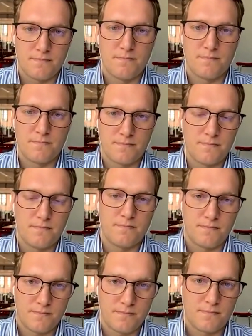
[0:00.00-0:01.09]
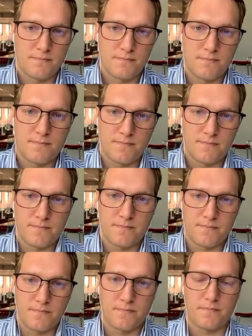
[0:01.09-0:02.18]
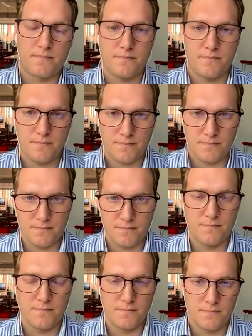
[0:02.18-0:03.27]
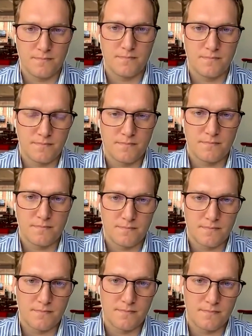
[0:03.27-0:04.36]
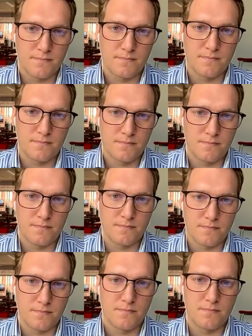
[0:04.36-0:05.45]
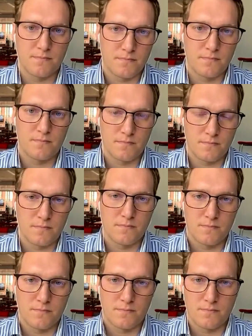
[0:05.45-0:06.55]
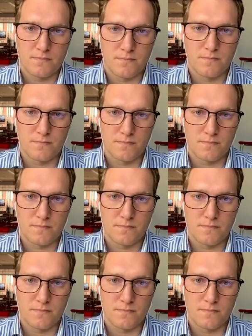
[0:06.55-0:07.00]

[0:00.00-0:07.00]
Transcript: The person shown says nothing.